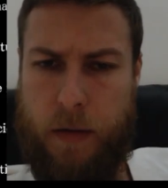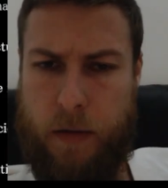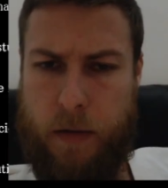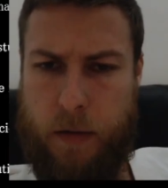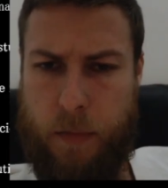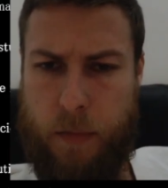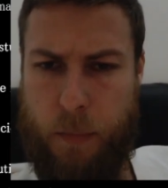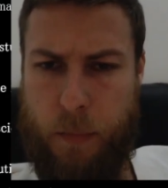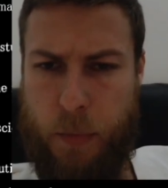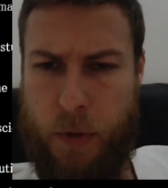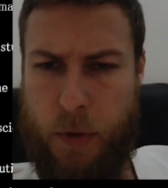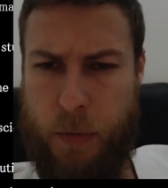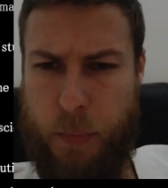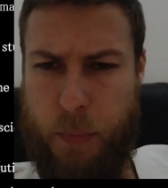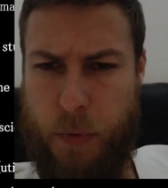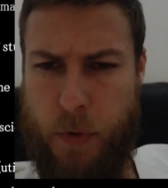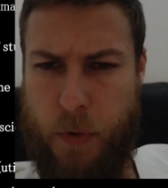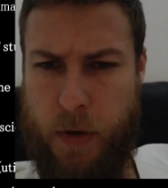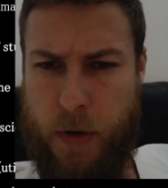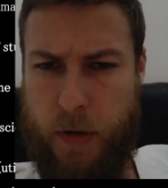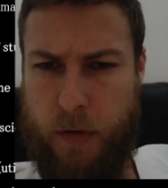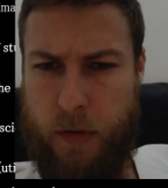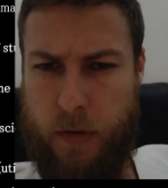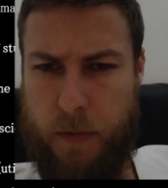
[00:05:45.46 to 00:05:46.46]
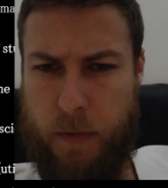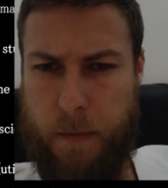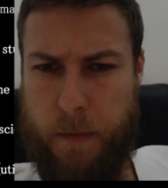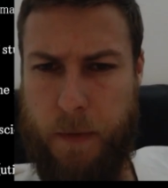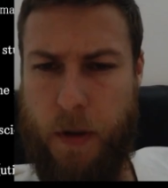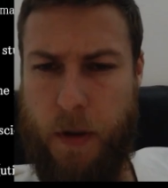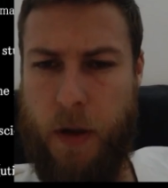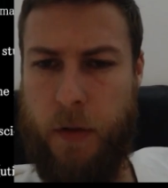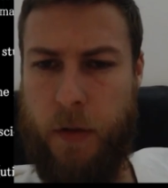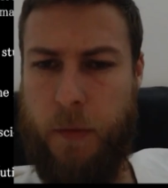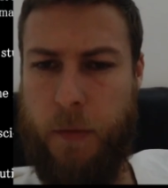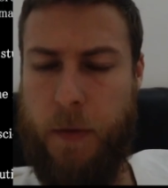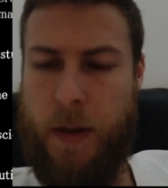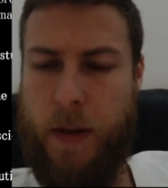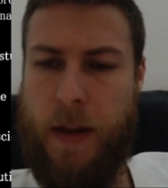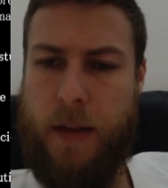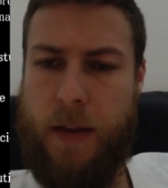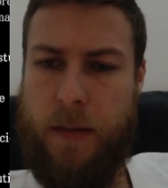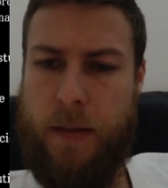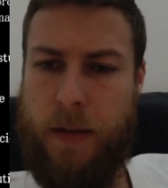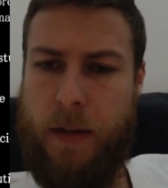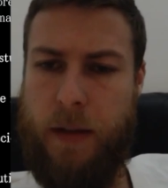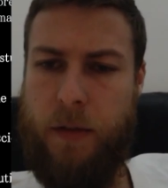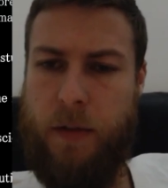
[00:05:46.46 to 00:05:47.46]
some bullet points: philosophy
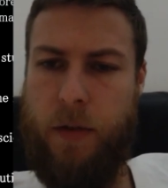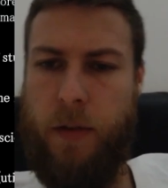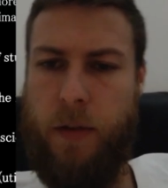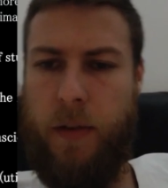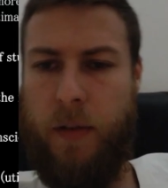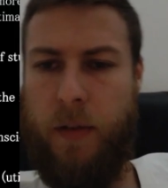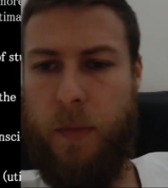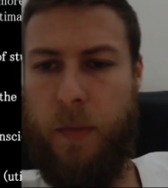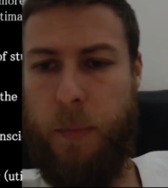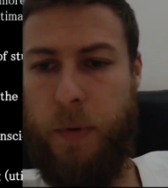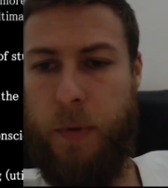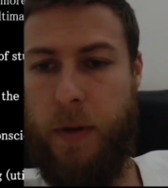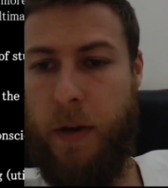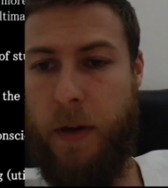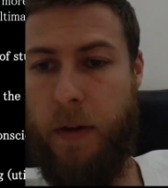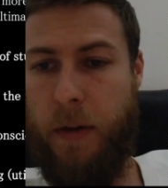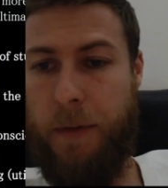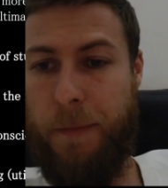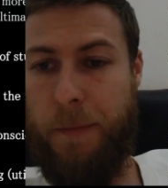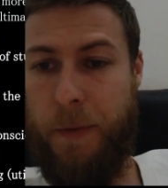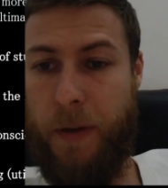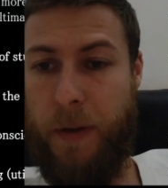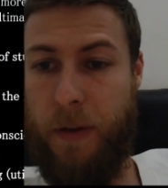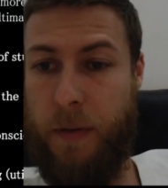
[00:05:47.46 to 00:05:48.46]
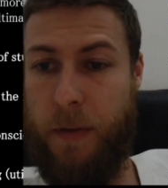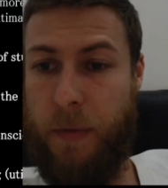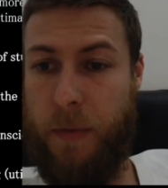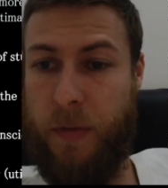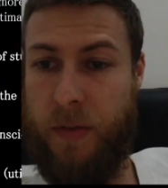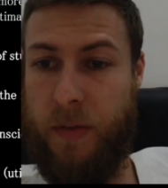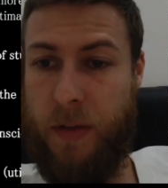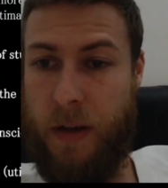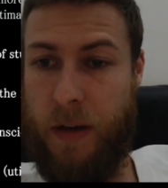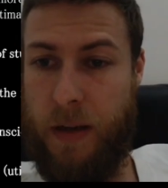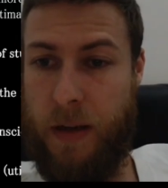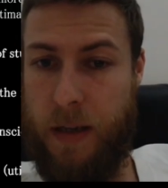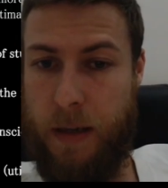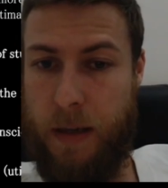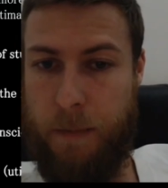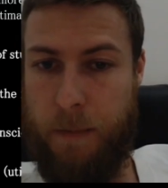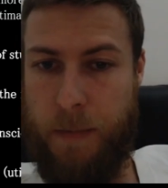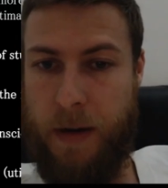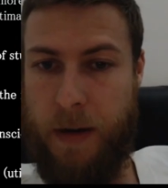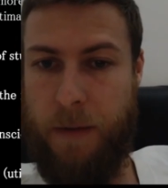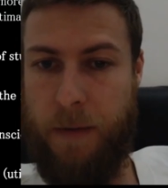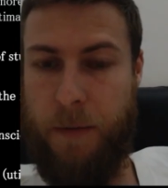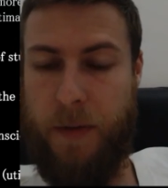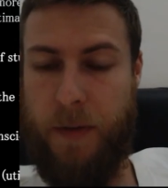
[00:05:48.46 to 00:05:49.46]
as the interdisciplinary field of study,
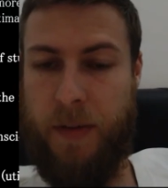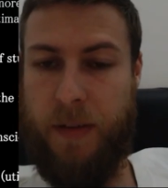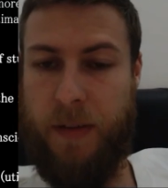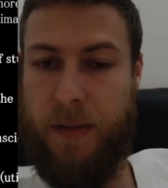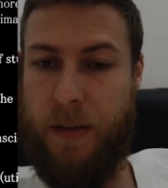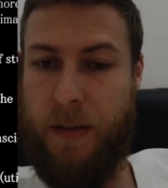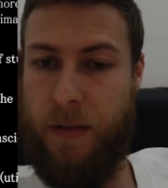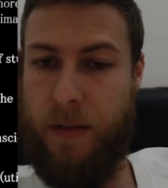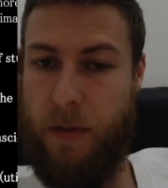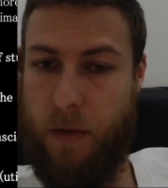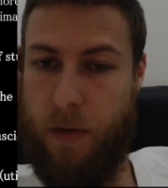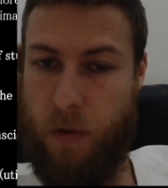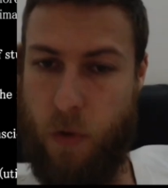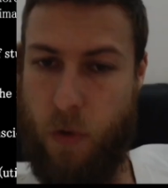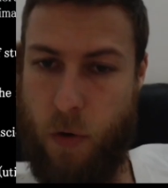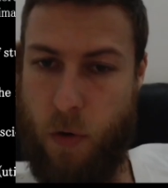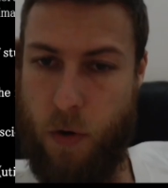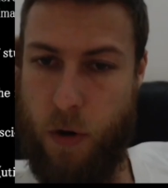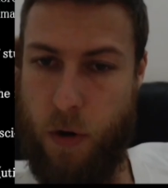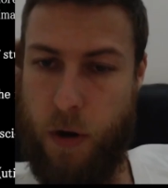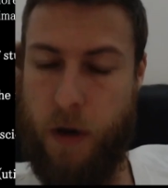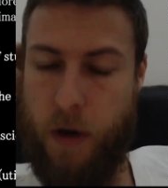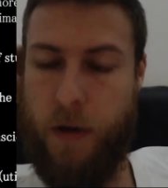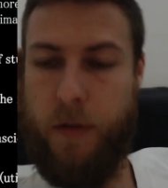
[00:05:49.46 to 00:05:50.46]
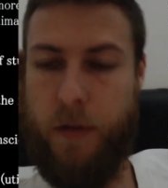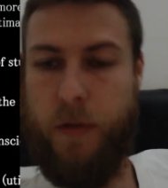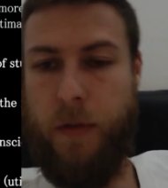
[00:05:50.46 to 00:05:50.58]
metaphysics as the core,